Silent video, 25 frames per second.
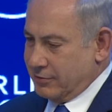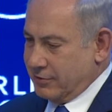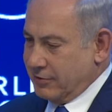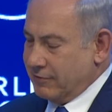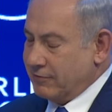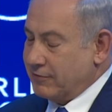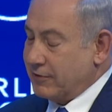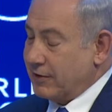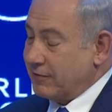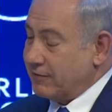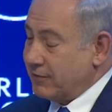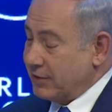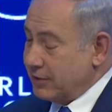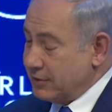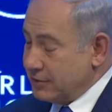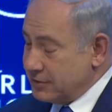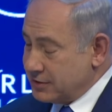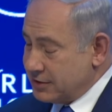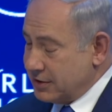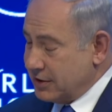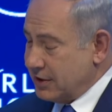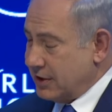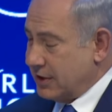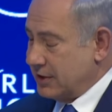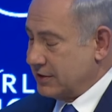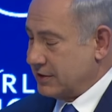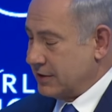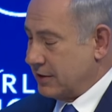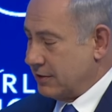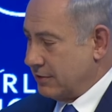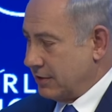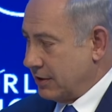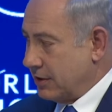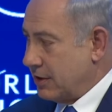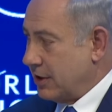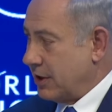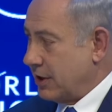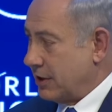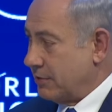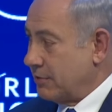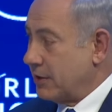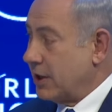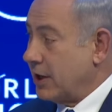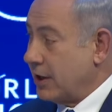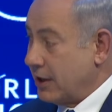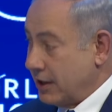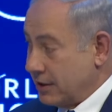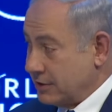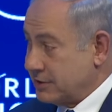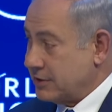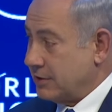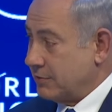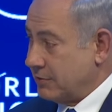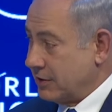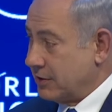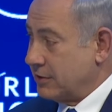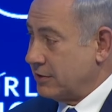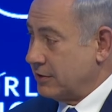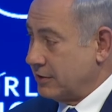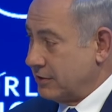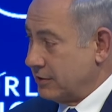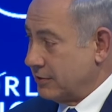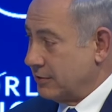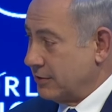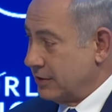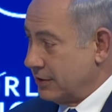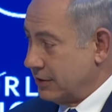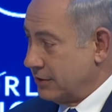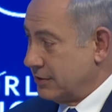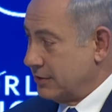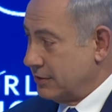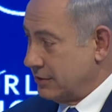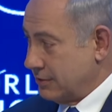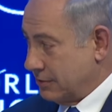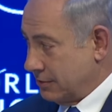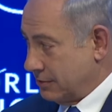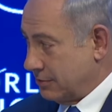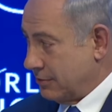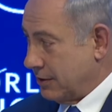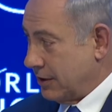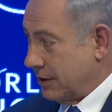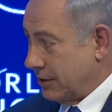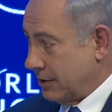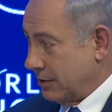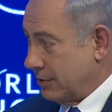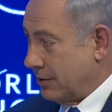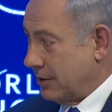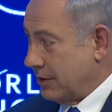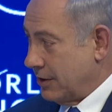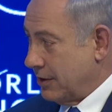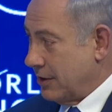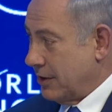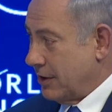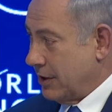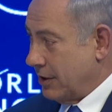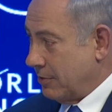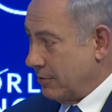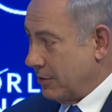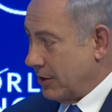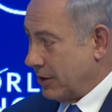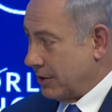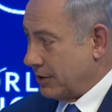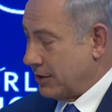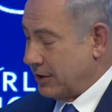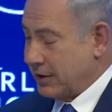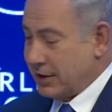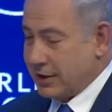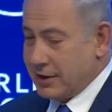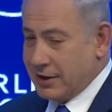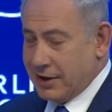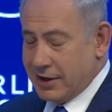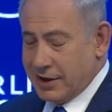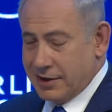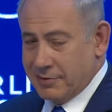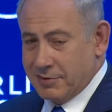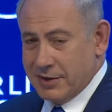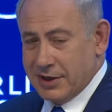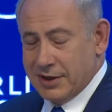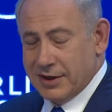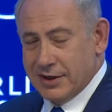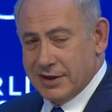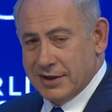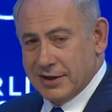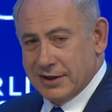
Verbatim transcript: We've revolutionized our economy. I had something to do with it to create a, a market economy.